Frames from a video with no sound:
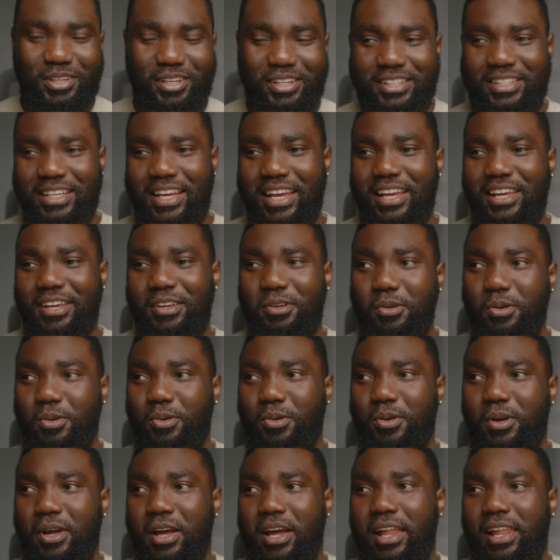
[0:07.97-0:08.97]
Because, you
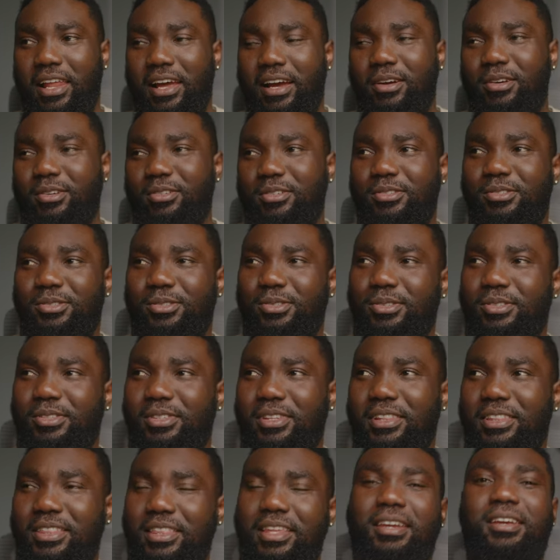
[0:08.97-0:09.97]
know, like I was
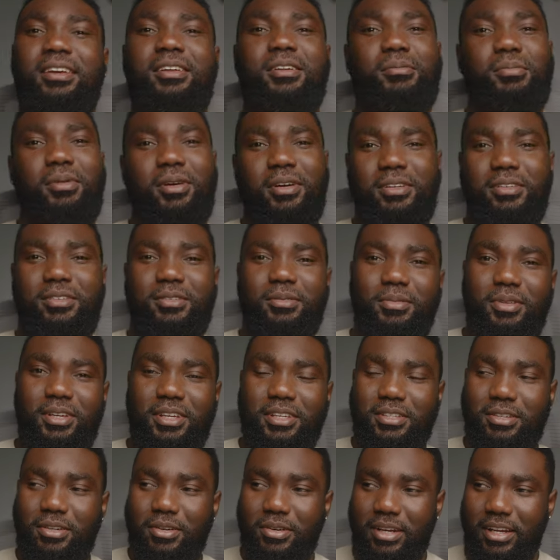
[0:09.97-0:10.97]
just thinking about it some
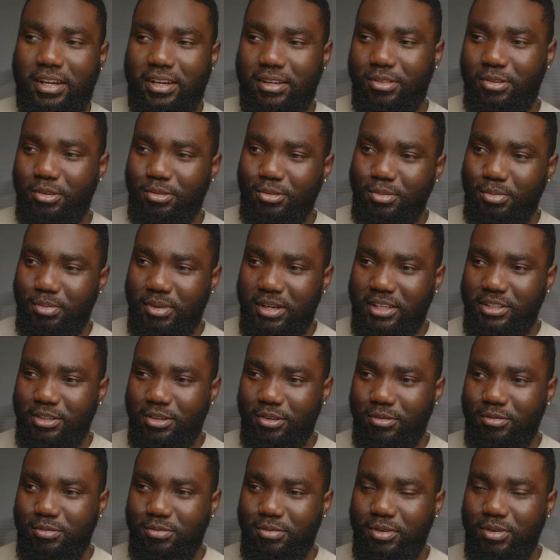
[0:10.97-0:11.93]
days ago and I thought to myself,